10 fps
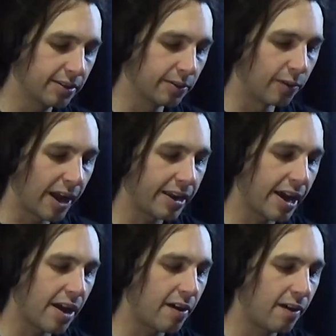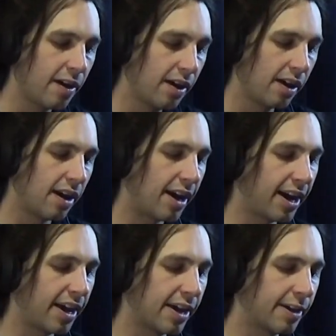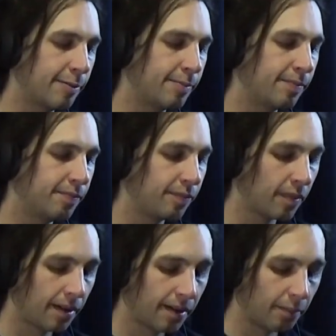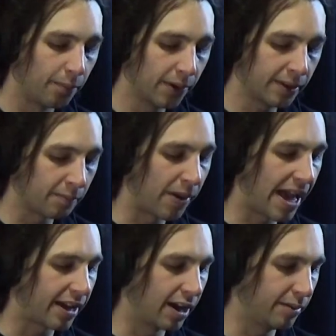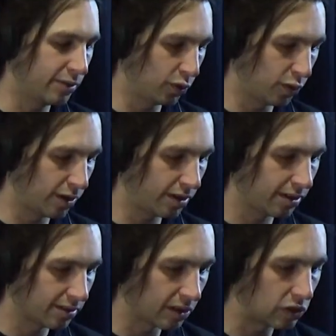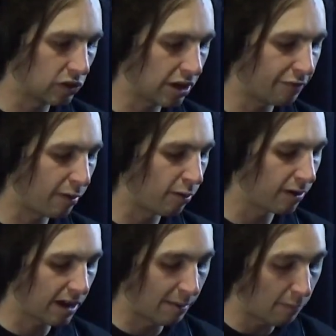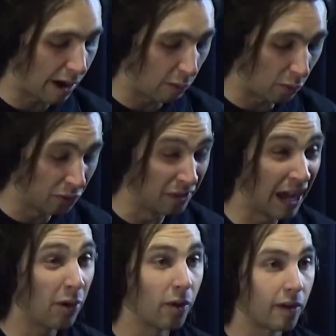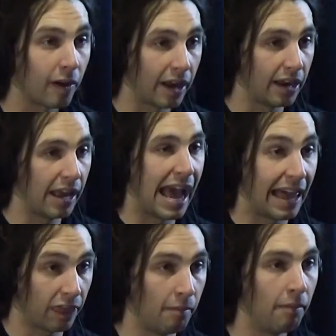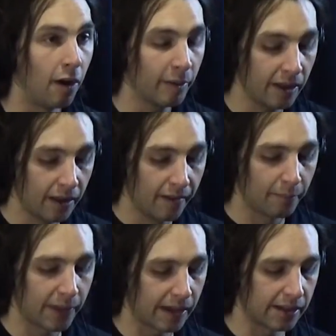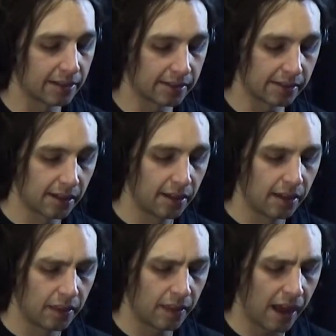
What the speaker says: Dude, right now I am building back up to work. So soon enough I work. I will not work right at the moment because